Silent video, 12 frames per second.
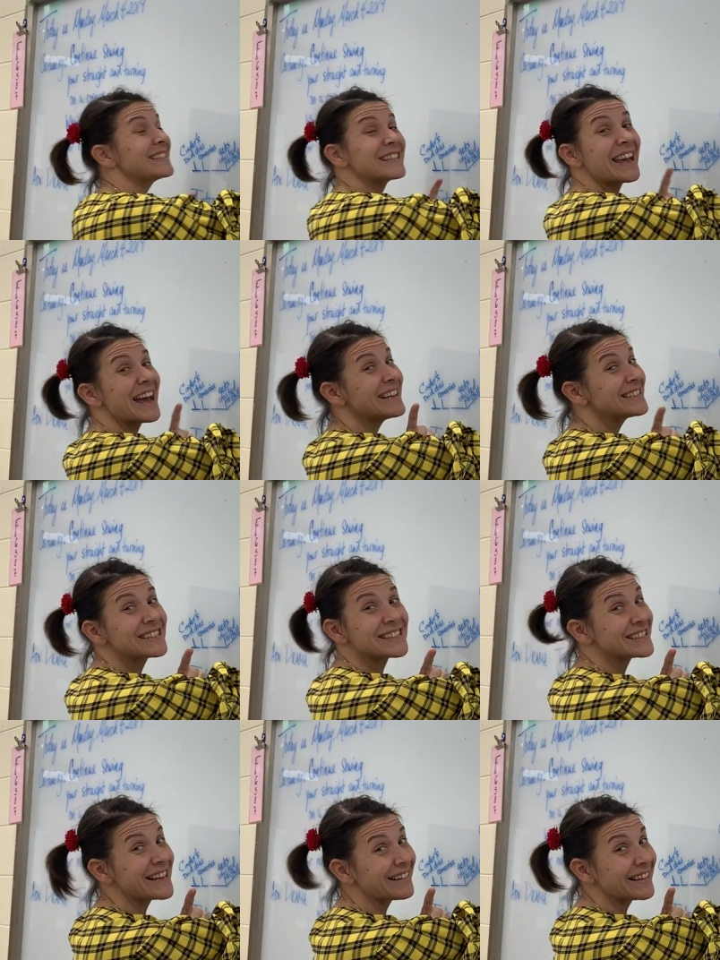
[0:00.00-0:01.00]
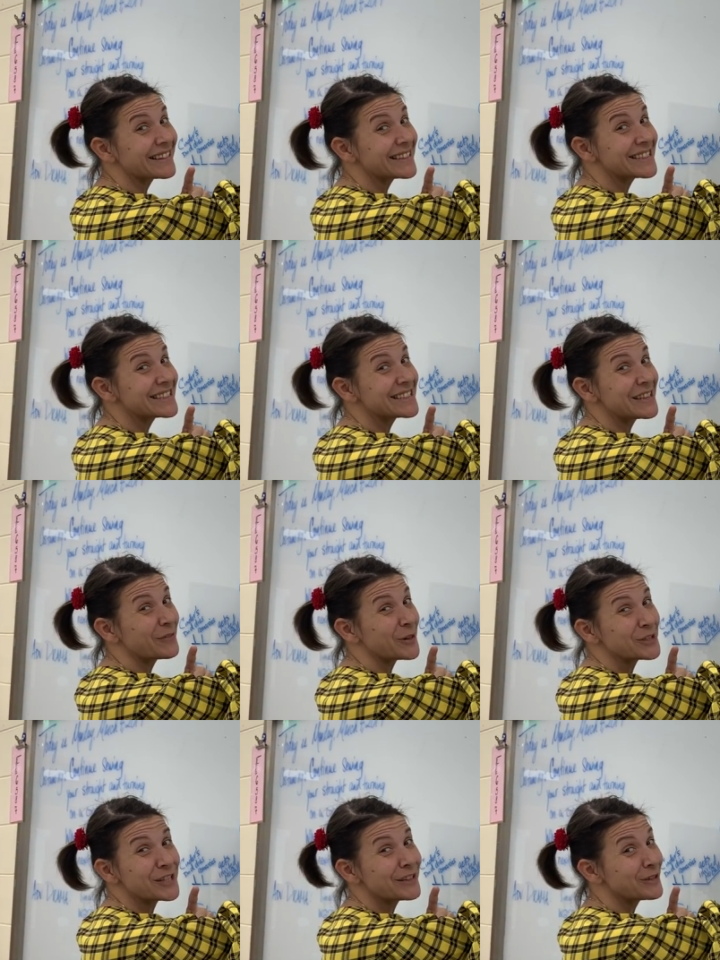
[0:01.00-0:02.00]
Yes, it's not like the Disney
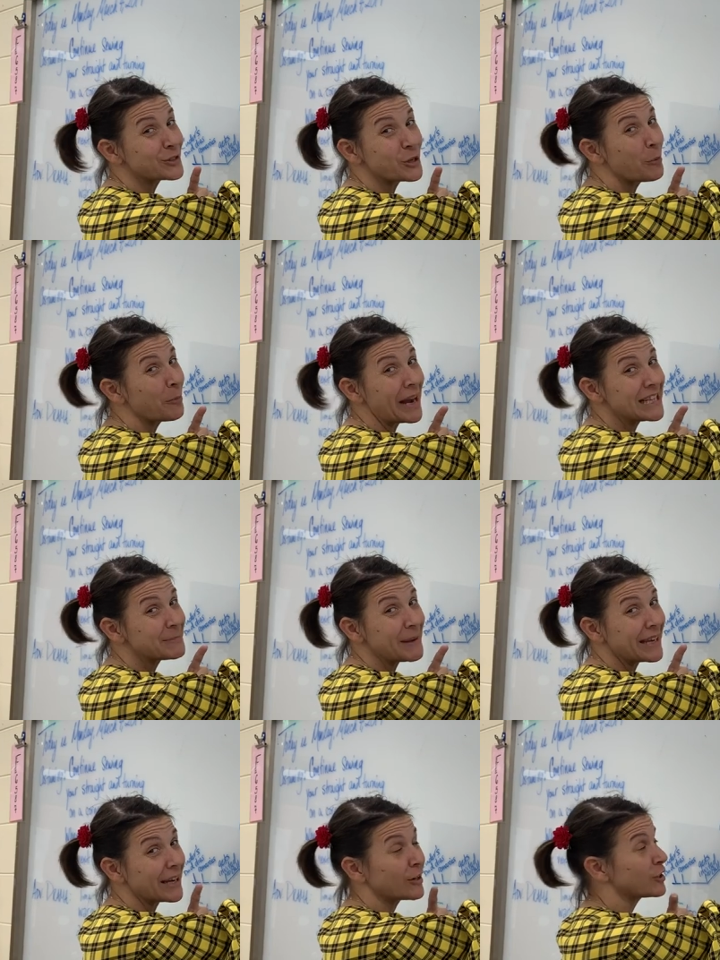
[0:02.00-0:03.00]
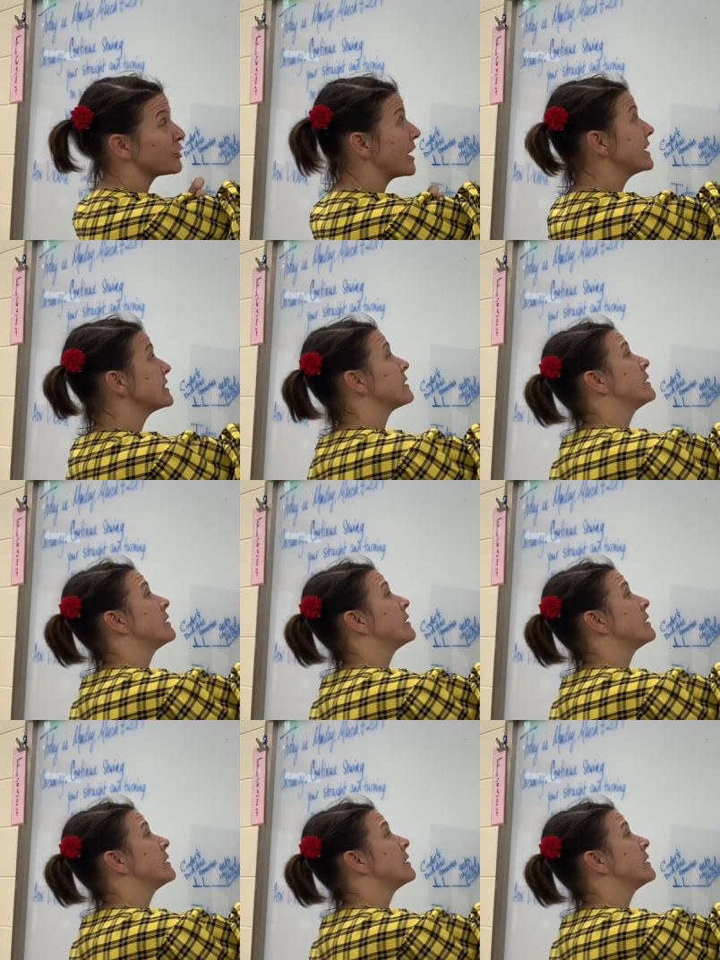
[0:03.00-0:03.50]
version. There's no mice making her dress.